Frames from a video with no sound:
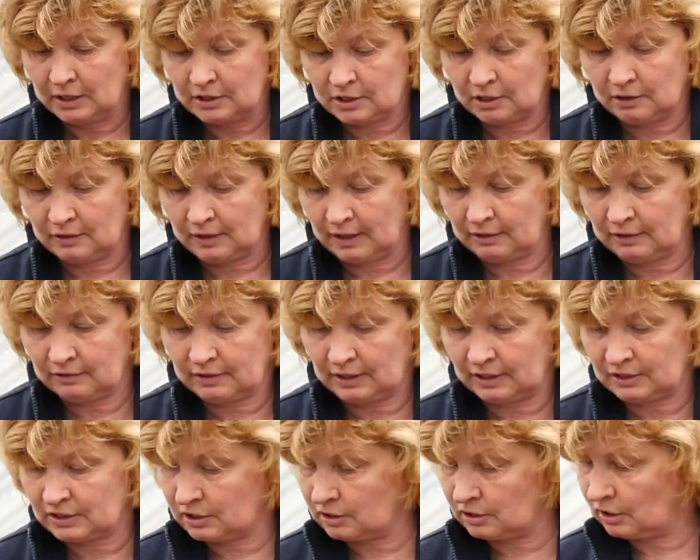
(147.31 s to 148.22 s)
So
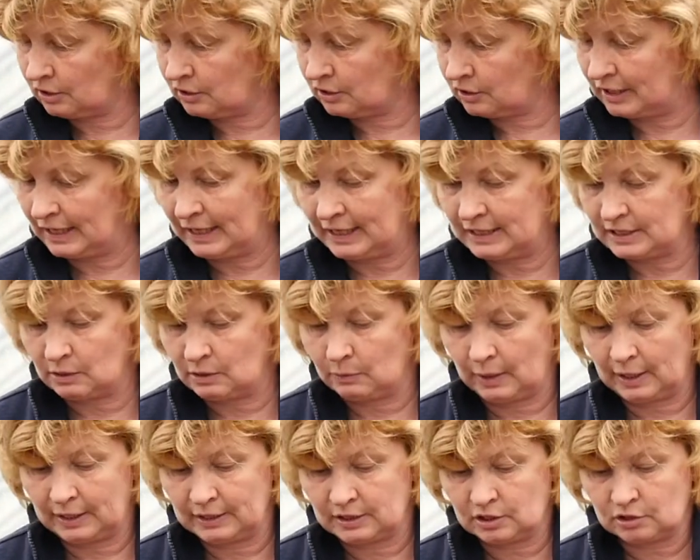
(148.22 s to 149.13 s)
that's another easy
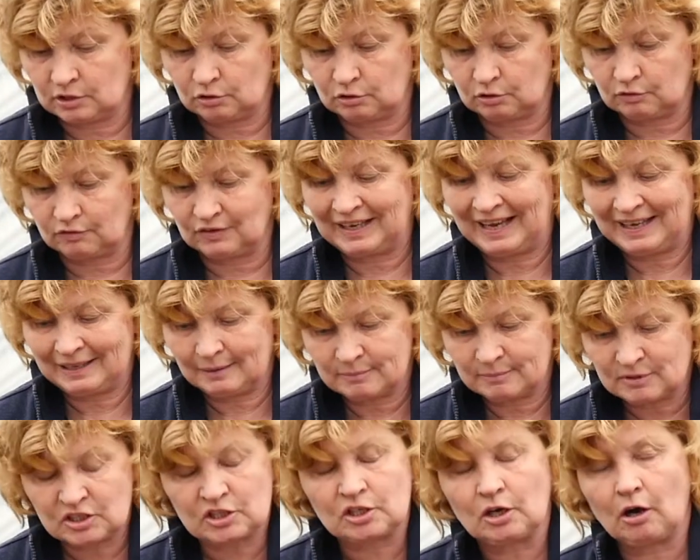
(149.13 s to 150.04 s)
way to sort of get
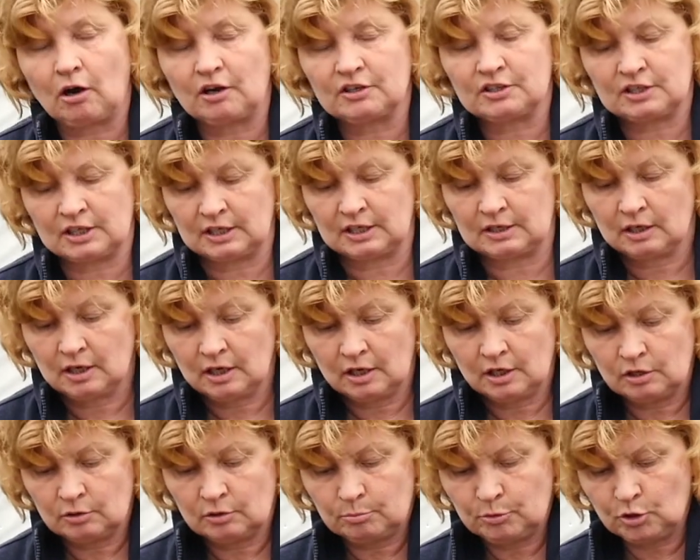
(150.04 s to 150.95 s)
them started,
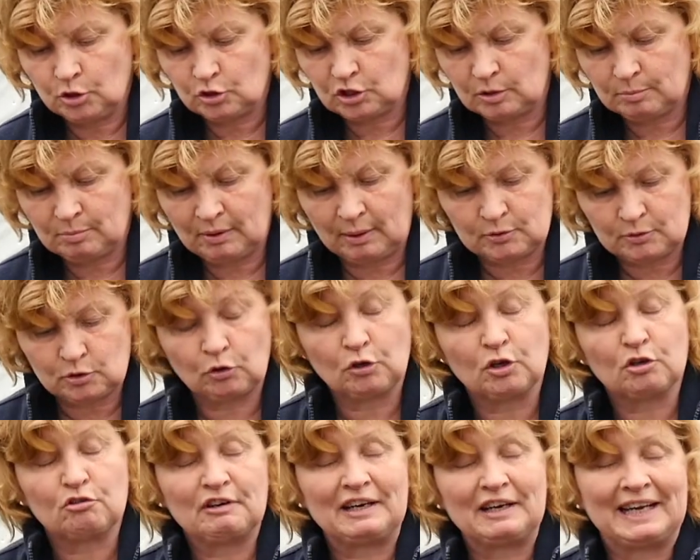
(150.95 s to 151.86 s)
usually perhaps
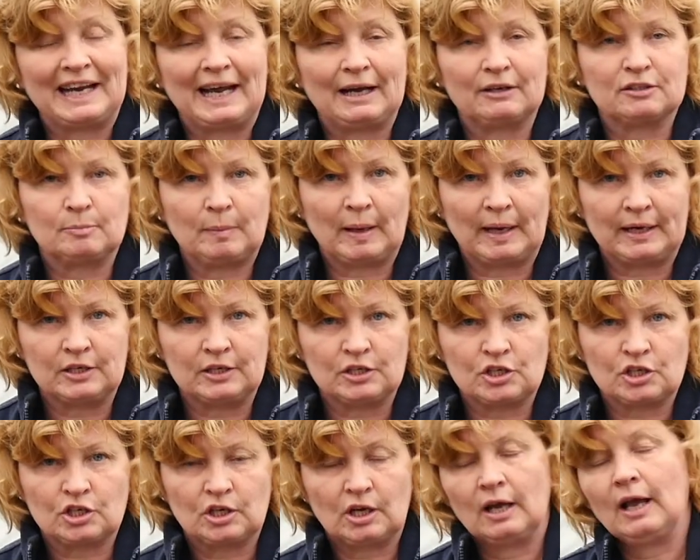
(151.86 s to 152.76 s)
on a greenhouse
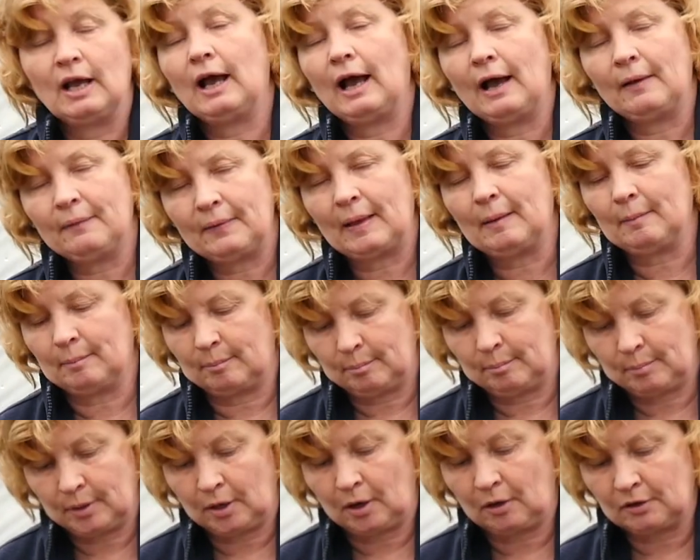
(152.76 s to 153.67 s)
bench, and then
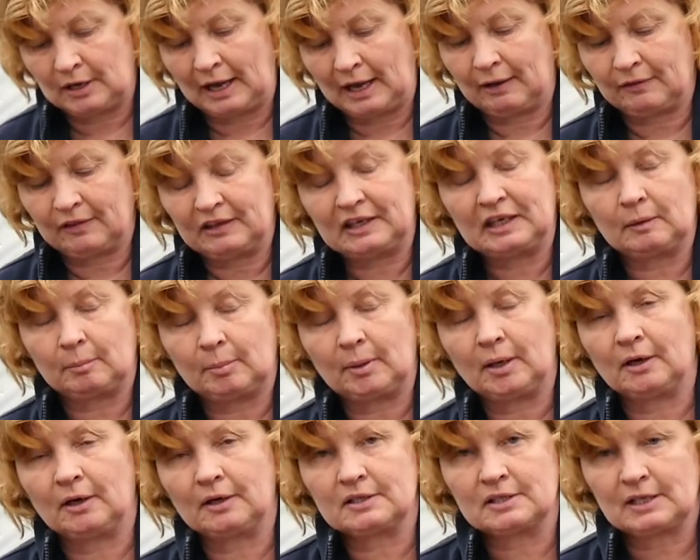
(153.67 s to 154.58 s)
plant out the little
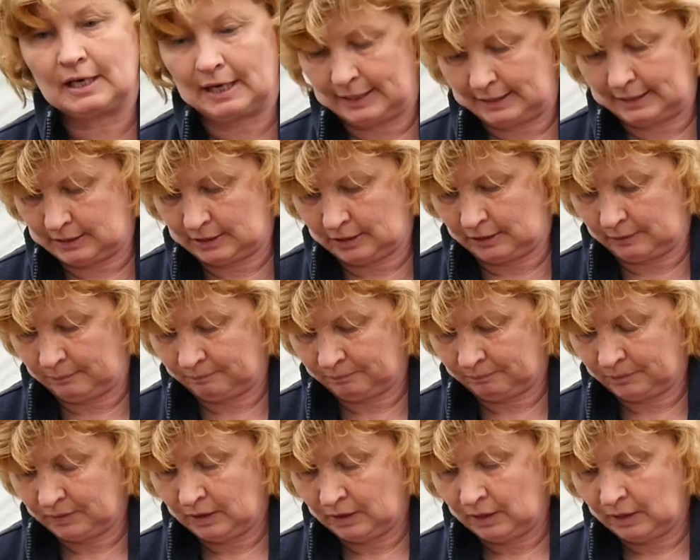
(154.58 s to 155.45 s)
plugs later.